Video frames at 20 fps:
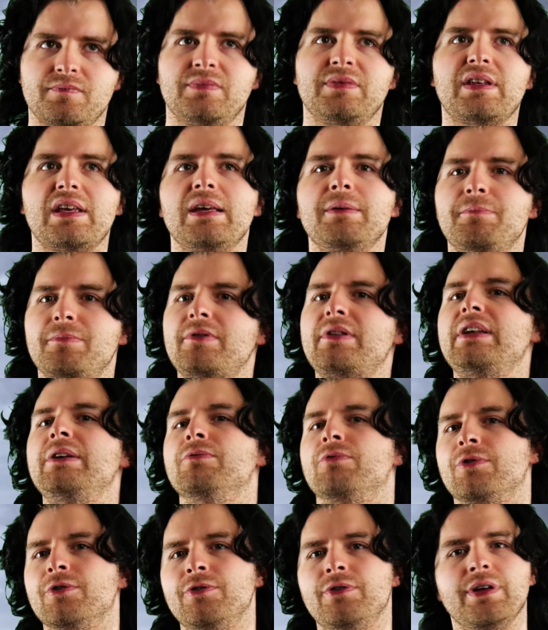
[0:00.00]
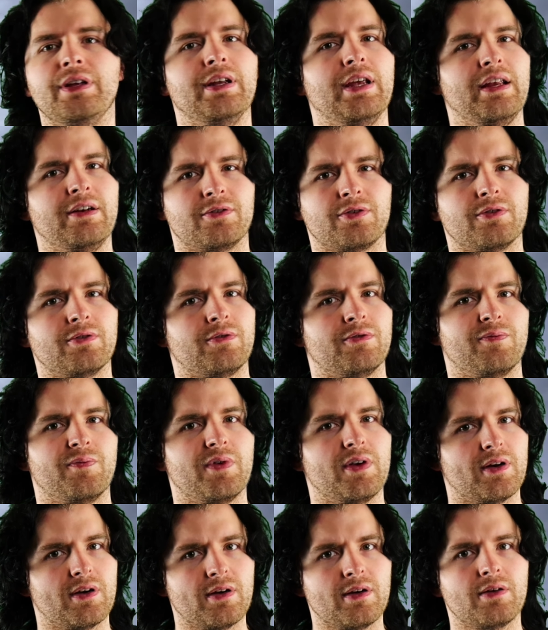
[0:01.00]
deeply rooted internal
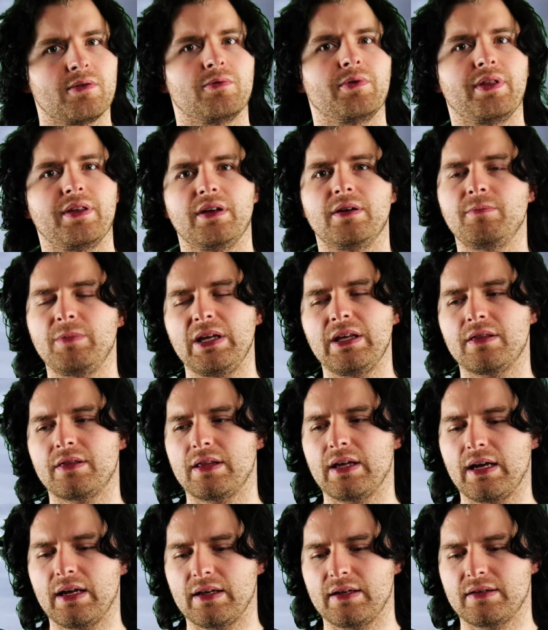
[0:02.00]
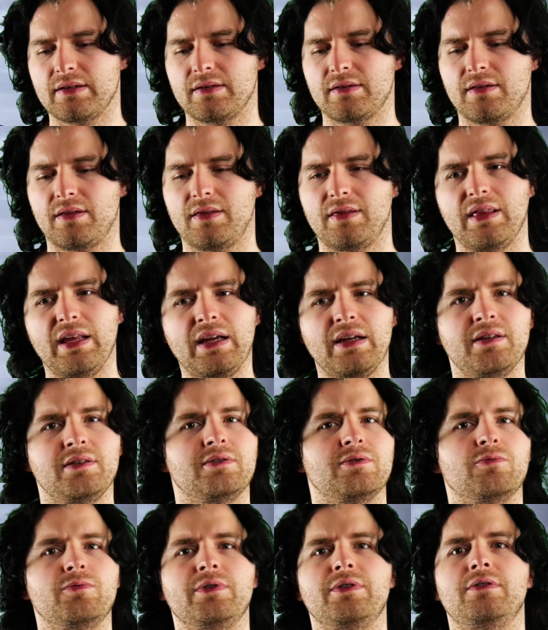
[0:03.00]
fear within me that
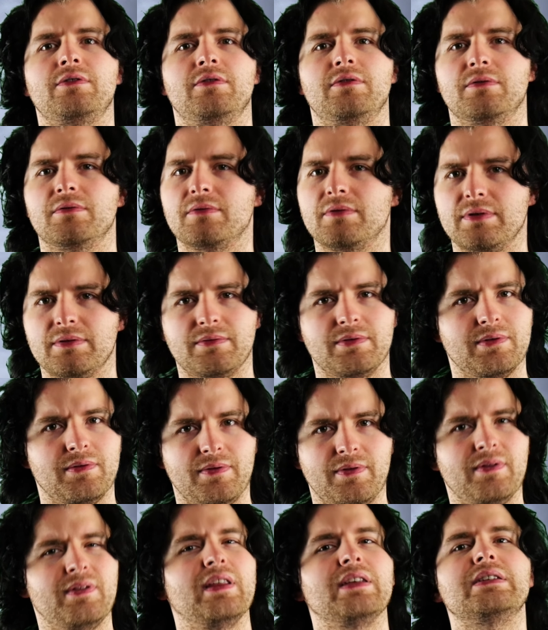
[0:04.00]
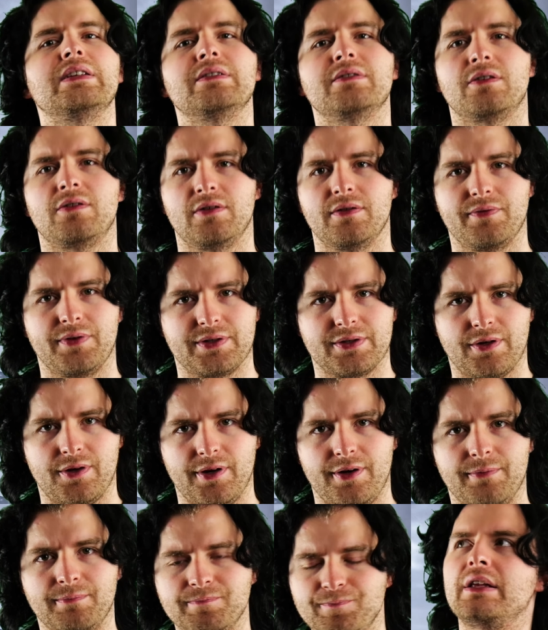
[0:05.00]
this is all a
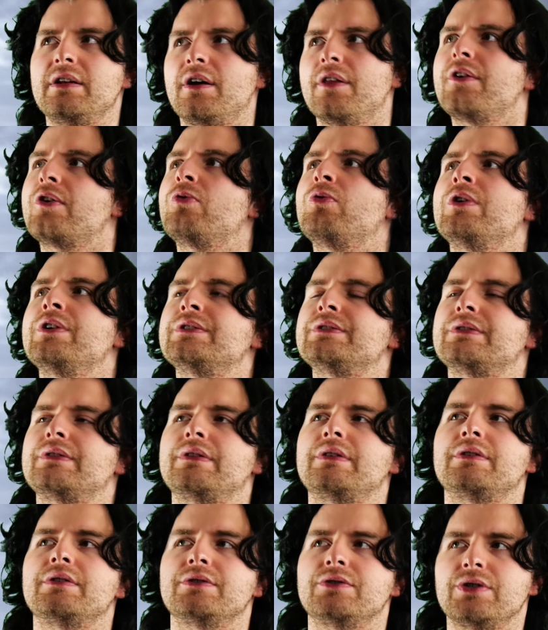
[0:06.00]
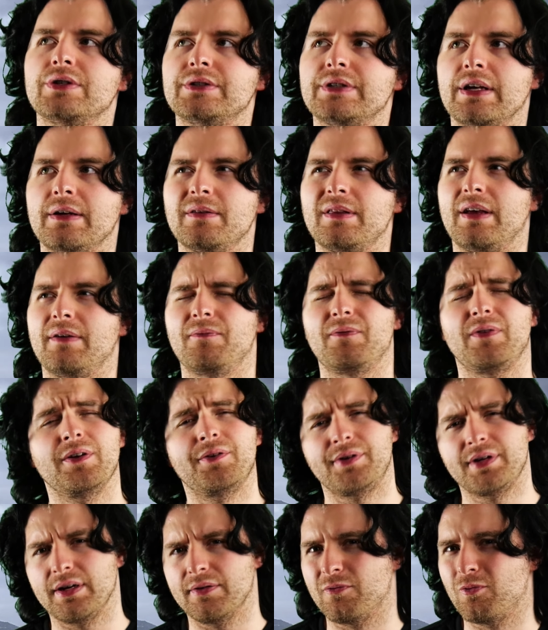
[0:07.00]
facade. In other words, there's just that
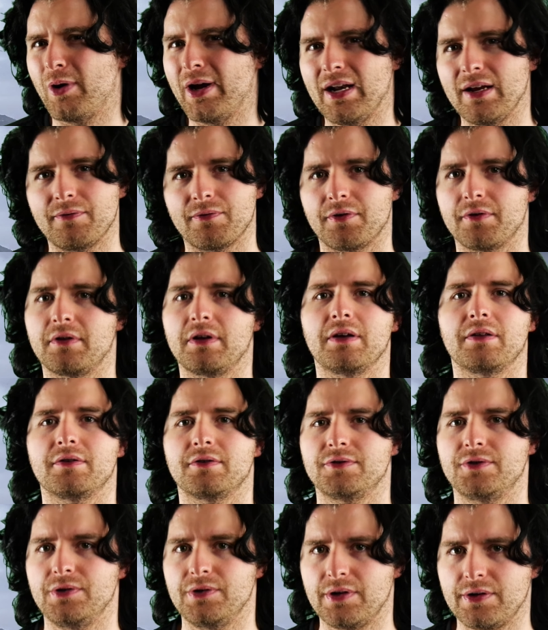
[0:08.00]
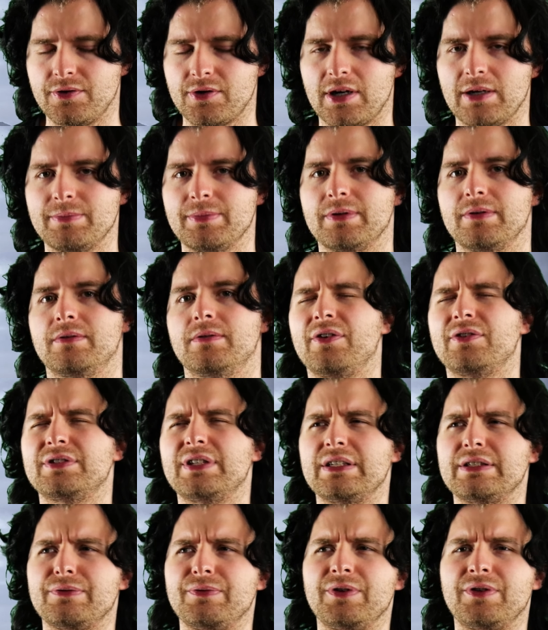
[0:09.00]
feeling of waiting for the other shoe to drop. There's
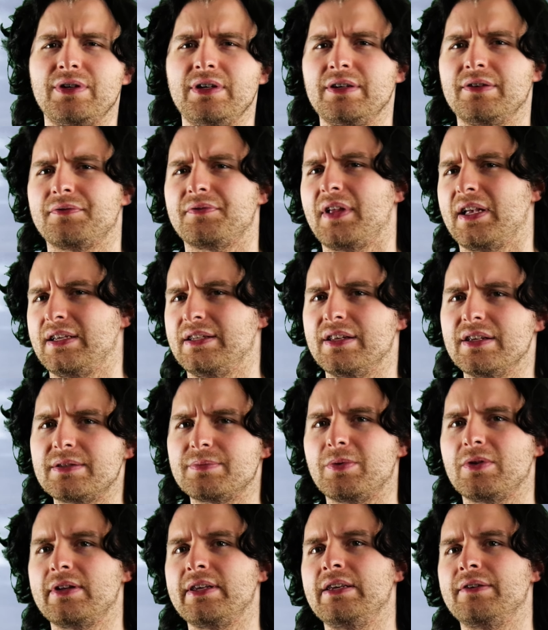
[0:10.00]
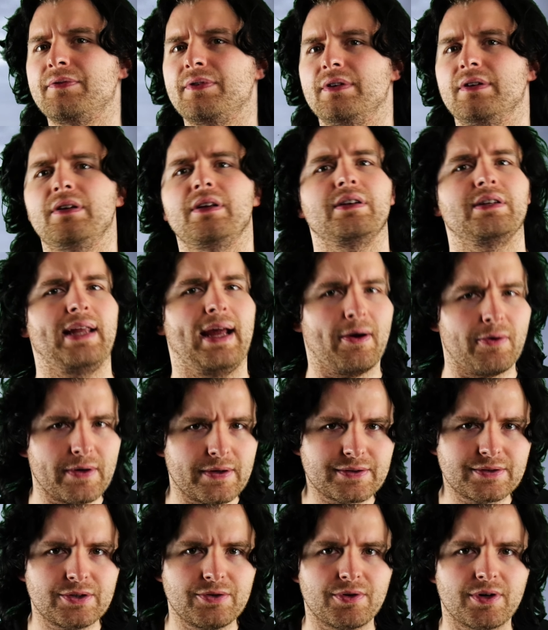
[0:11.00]
this feeling of disbelief and doubt
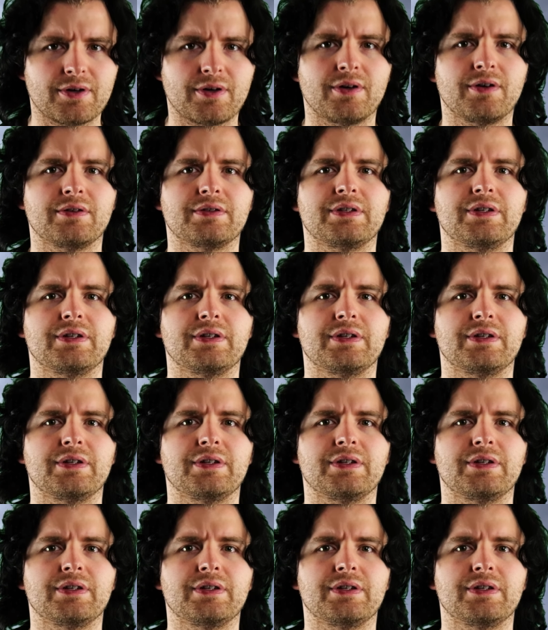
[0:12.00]
as to our current